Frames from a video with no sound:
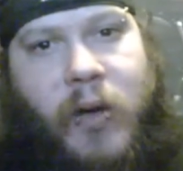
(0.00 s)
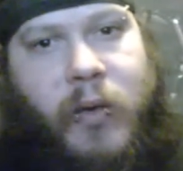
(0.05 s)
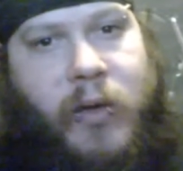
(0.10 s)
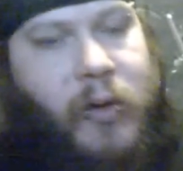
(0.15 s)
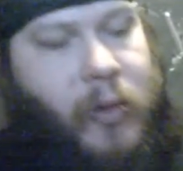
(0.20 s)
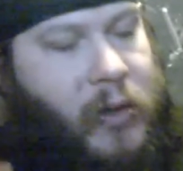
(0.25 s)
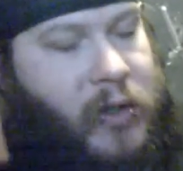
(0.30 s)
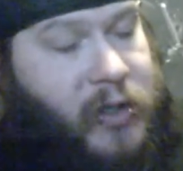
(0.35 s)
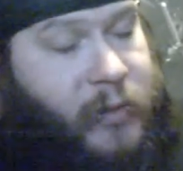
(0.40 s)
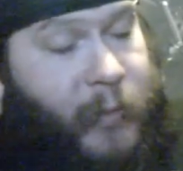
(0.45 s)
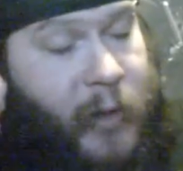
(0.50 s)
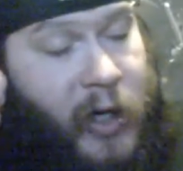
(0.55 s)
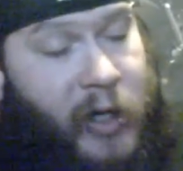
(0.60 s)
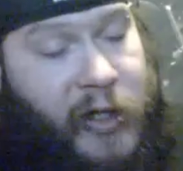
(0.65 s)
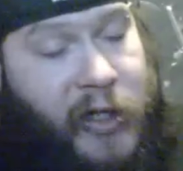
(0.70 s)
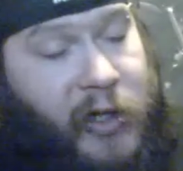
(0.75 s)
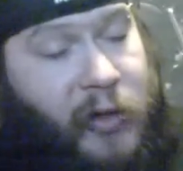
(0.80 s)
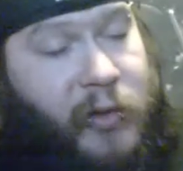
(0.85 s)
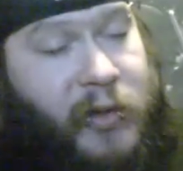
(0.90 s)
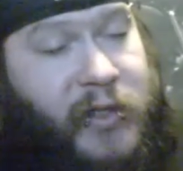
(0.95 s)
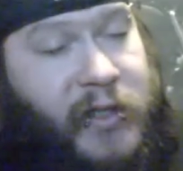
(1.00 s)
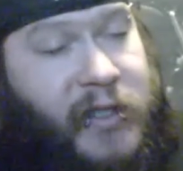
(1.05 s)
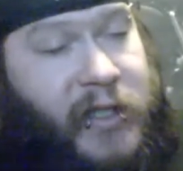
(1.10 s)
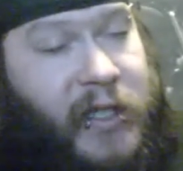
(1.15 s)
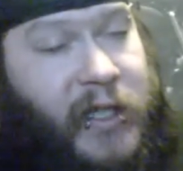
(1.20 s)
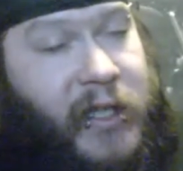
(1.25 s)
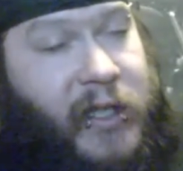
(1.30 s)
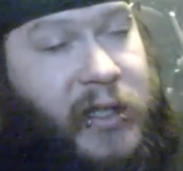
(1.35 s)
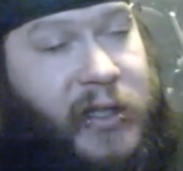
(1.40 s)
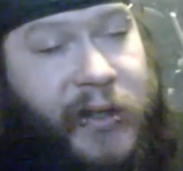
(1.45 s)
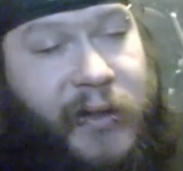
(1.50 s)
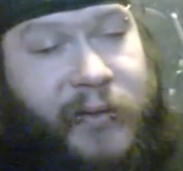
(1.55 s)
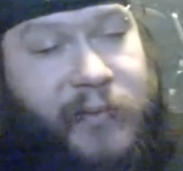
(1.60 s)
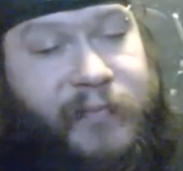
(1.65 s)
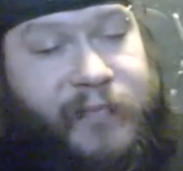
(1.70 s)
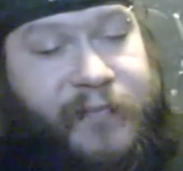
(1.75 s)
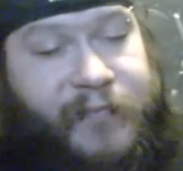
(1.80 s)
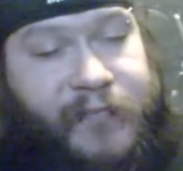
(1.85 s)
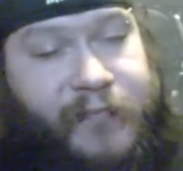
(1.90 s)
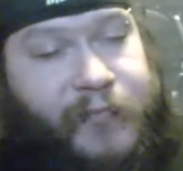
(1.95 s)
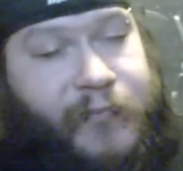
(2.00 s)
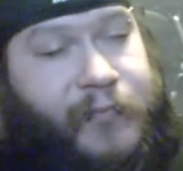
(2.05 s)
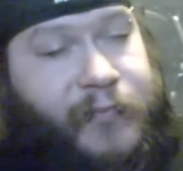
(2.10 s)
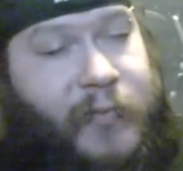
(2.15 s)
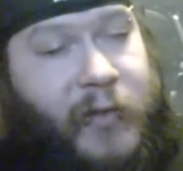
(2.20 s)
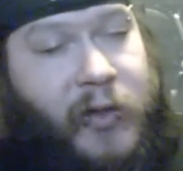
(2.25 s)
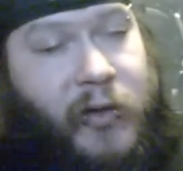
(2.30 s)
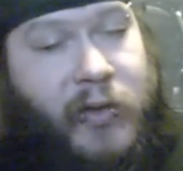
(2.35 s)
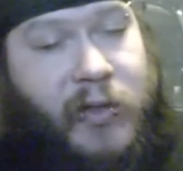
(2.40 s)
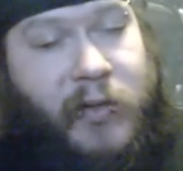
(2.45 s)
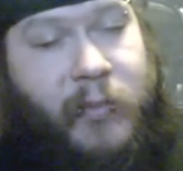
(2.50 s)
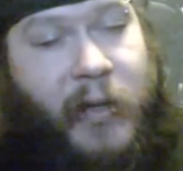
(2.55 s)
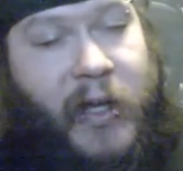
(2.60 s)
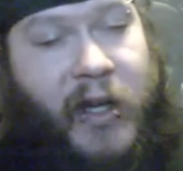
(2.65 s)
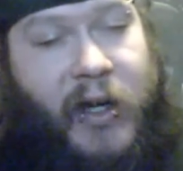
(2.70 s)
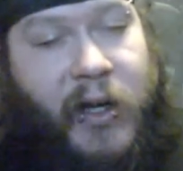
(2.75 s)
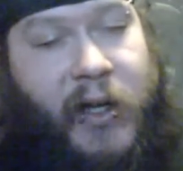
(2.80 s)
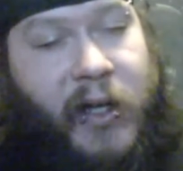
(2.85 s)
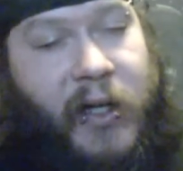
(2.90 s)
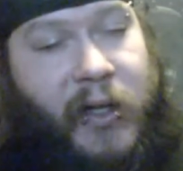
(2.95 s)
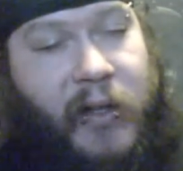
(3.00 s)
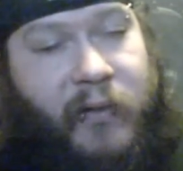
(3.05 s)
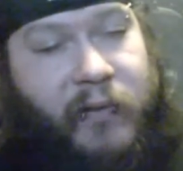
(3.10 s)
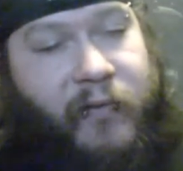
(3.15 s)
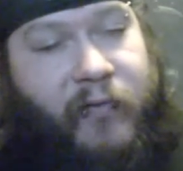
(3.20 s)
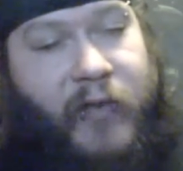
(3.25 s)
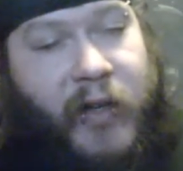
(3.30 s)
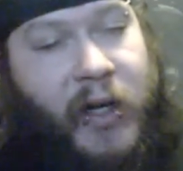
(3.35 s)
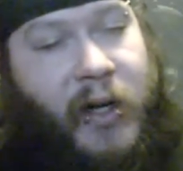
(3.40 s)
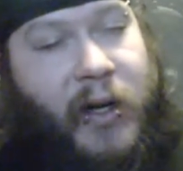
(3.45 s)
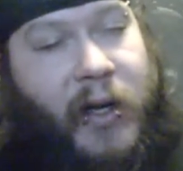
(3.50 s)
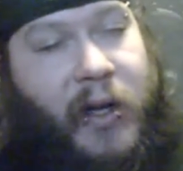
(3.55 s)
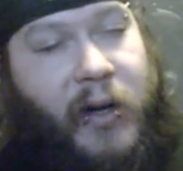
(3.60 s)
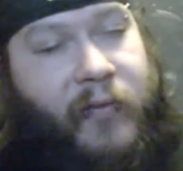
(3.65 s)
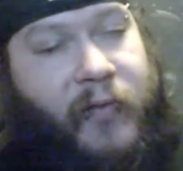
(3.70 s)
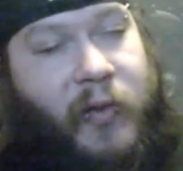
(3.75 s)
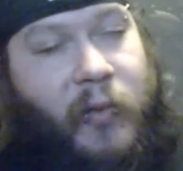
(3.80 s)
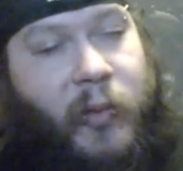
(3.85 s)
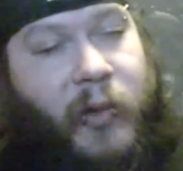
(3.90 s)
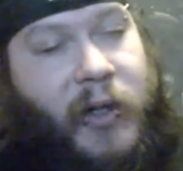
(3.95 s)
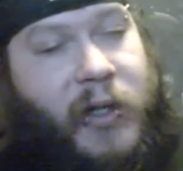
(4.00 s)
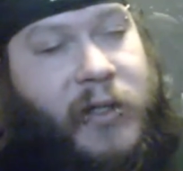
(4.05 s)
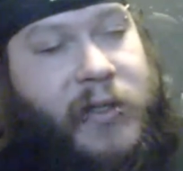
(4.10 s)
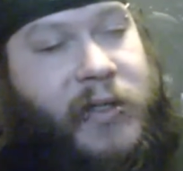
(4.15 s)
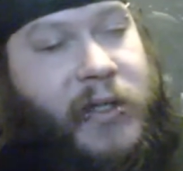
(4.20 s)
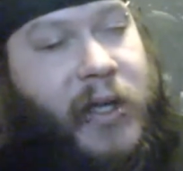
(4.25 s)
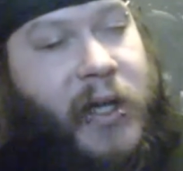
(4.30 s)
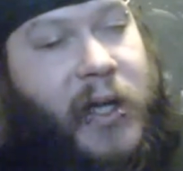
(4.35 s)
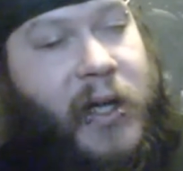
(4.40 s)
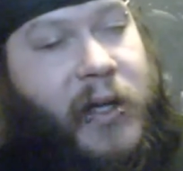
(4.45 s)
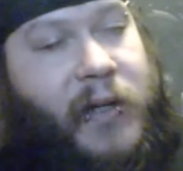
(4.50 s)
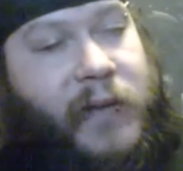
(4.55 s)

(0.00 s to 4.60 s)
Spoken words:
record some audio and sync it and do some editing, figure out if it works.